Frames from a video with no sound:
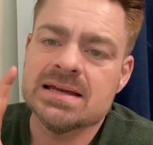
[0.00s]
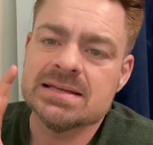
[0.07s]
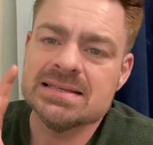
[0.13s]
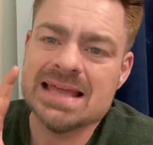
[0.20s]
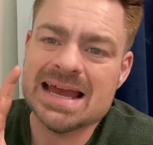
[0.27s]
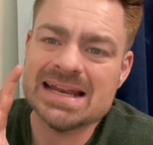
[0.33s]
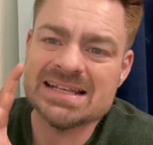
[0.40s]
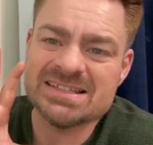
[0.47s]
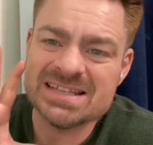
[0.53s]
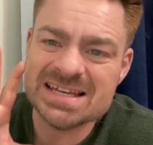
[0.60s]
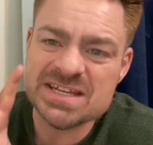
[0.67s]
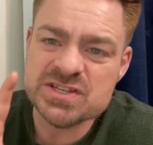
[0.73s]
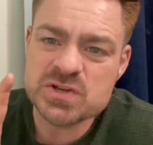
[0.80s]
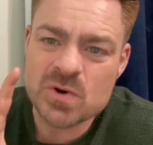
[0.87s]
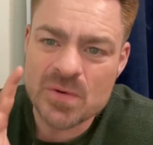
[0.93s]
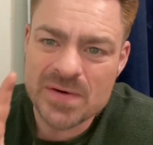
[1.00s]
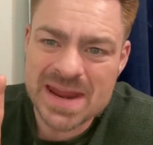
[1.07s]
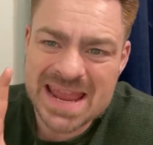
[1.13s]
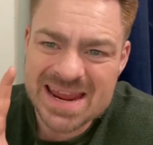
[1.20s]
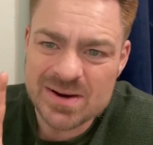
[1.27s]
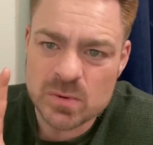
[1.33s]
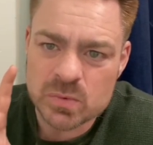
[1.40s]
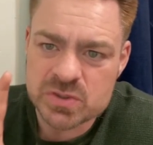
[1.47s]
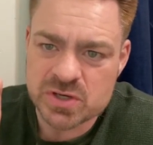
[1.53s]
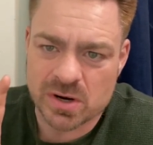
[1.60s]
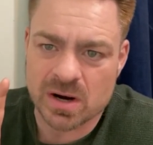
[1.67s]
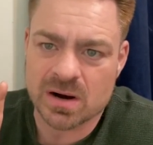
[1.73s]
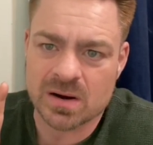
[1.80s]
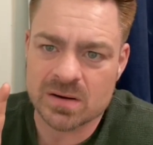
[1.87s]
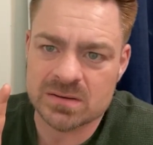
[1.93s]
that is in your natal
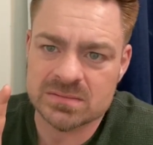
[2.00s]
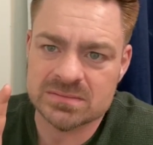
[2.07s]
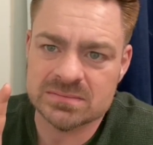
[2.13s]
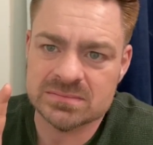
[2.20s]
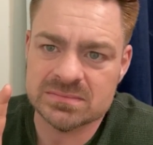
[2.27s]
chart,